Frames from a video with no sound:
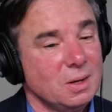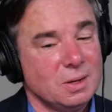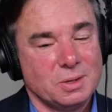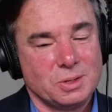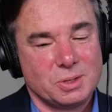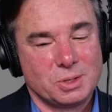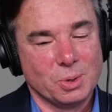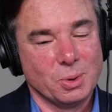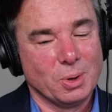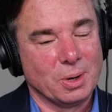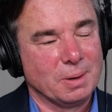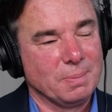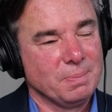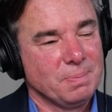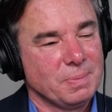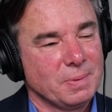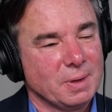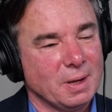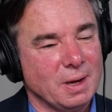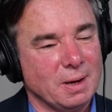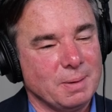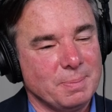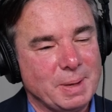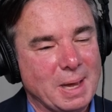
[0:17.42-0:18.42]
Sure,
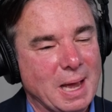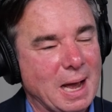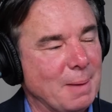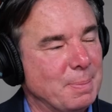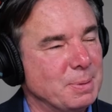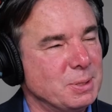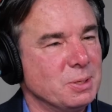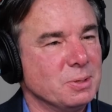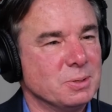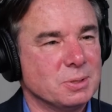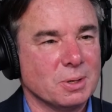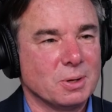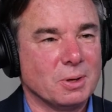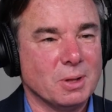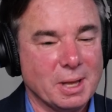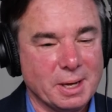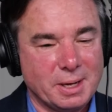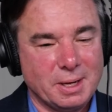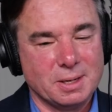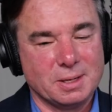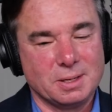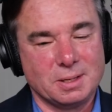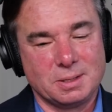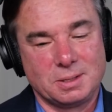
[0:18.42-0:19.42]
I'd be happy to. So
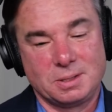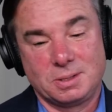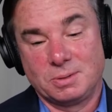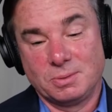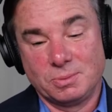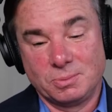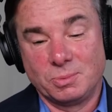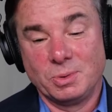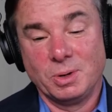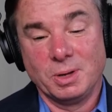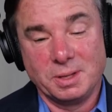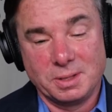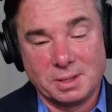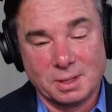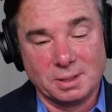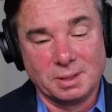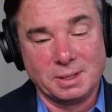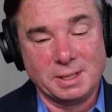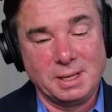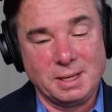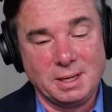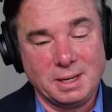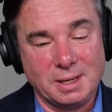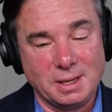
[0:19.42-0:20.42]
Qlik is really the
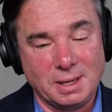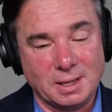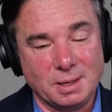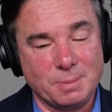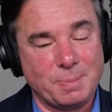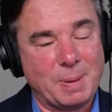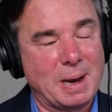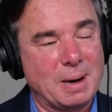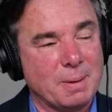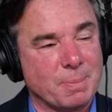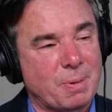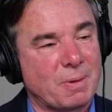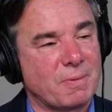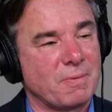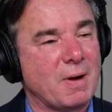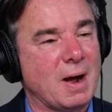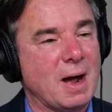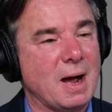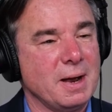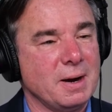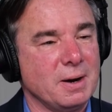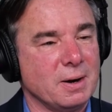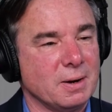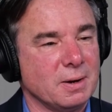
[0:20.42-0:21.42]
leading independent
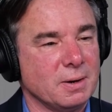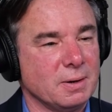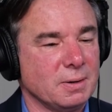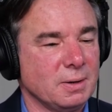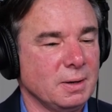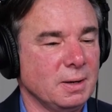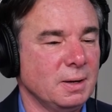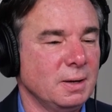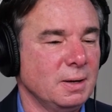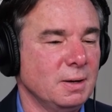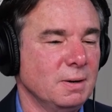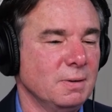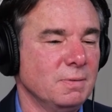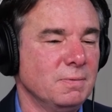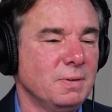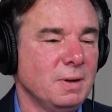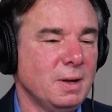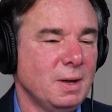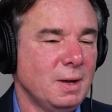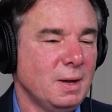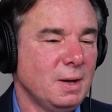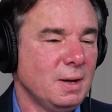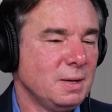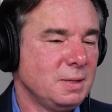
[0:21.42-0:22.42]
provider of
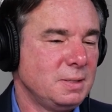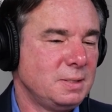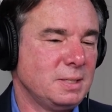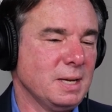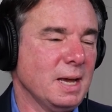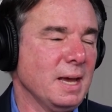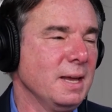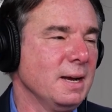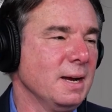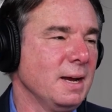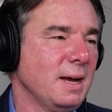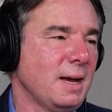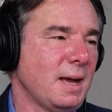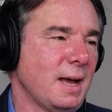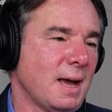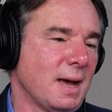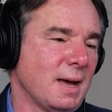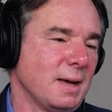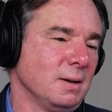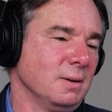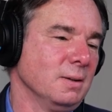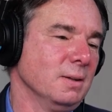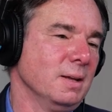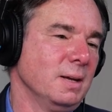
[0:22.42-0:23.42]
data
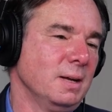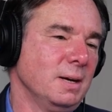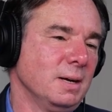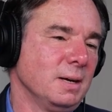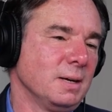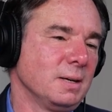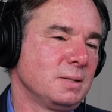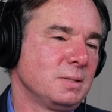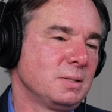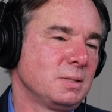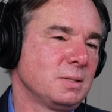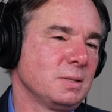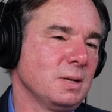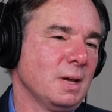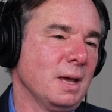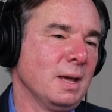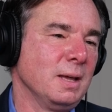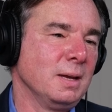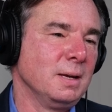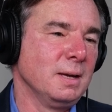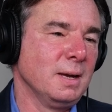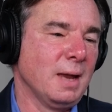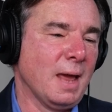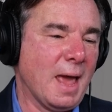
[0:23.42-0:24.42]
analytics
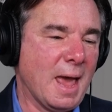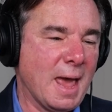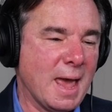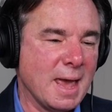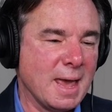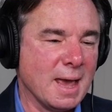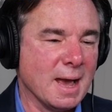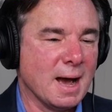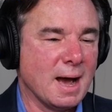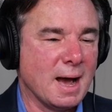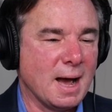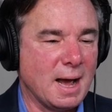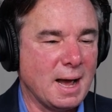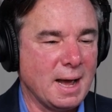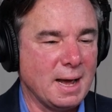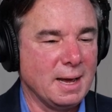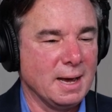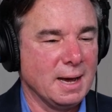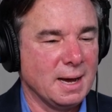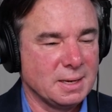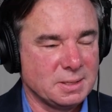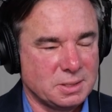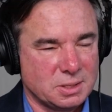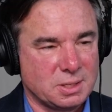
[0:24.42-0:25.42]
and AI
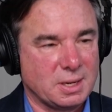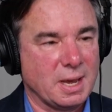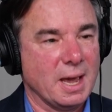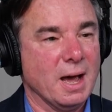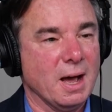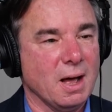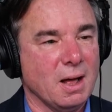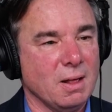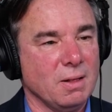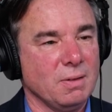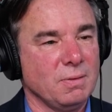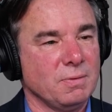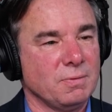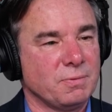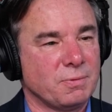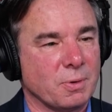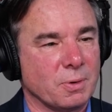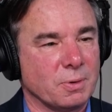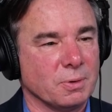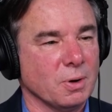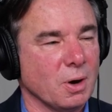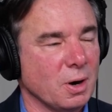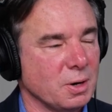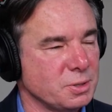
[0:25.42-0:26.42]
at scale
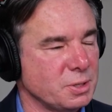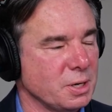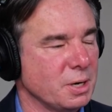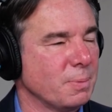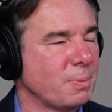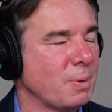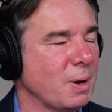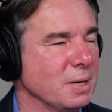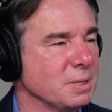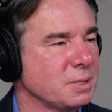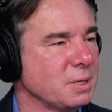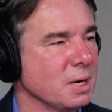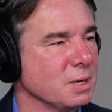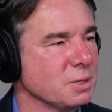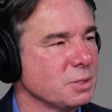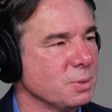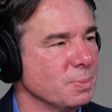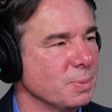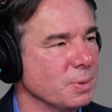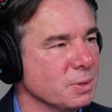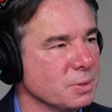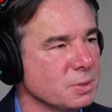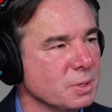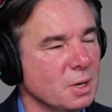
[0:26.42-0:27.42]
for large enterprise
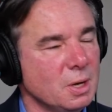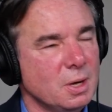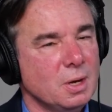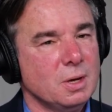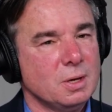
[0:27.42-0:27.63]
customers.